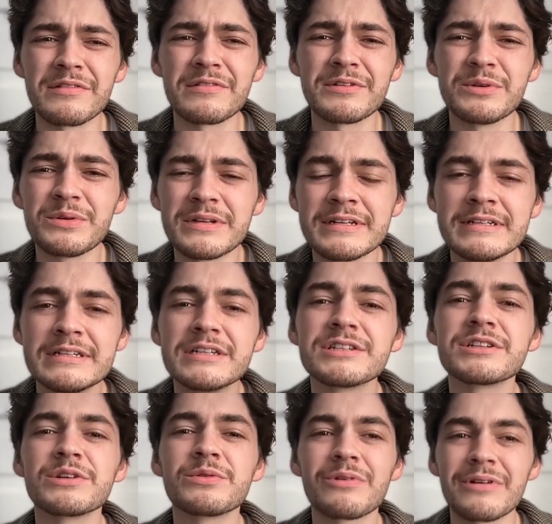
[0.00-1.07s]
this new
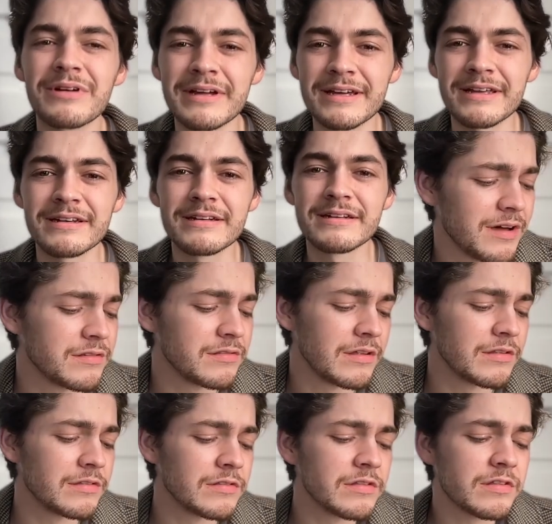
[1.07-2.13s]
condition we're in. Kant
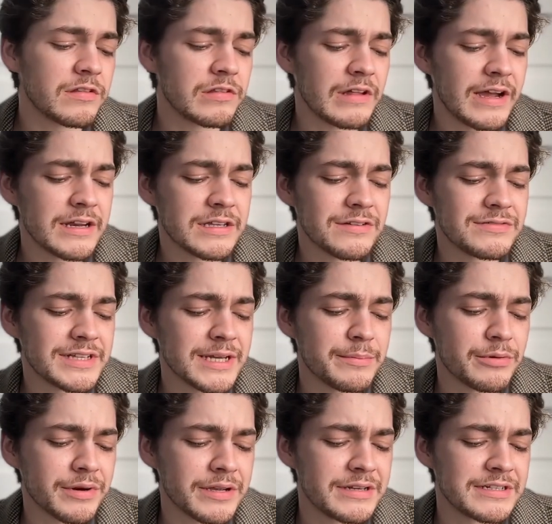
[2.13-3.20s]
says, a society of
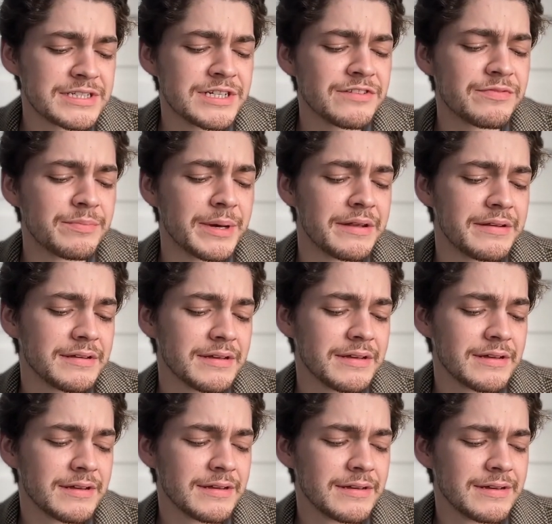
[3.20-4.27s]
laboring and achievement
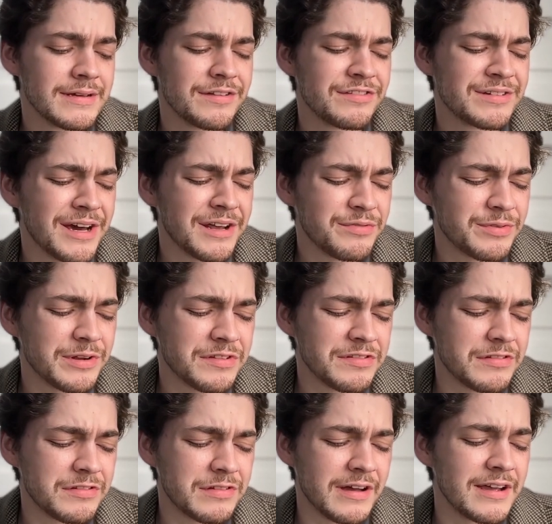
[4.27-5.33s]
is not a free
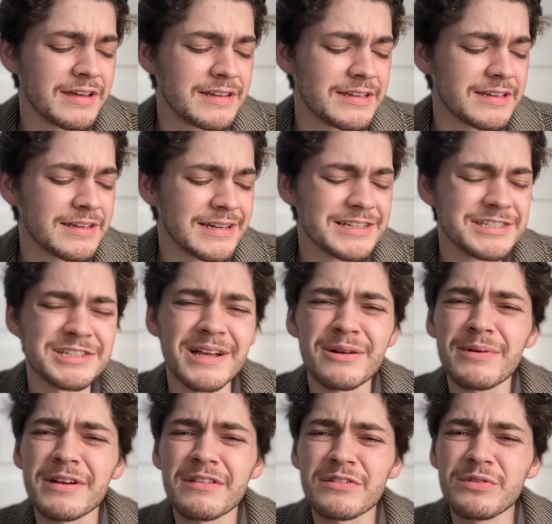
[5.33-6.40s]
society. It
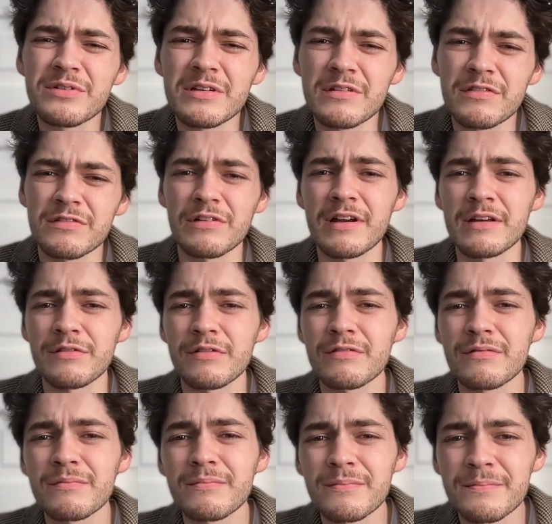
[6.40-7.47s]
generates new
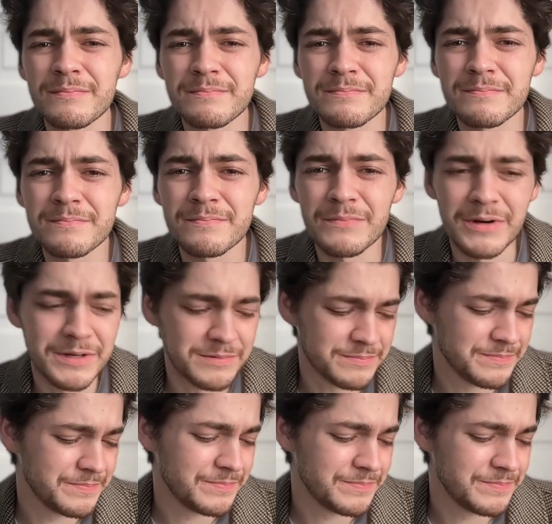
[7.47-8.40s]
constraints, right?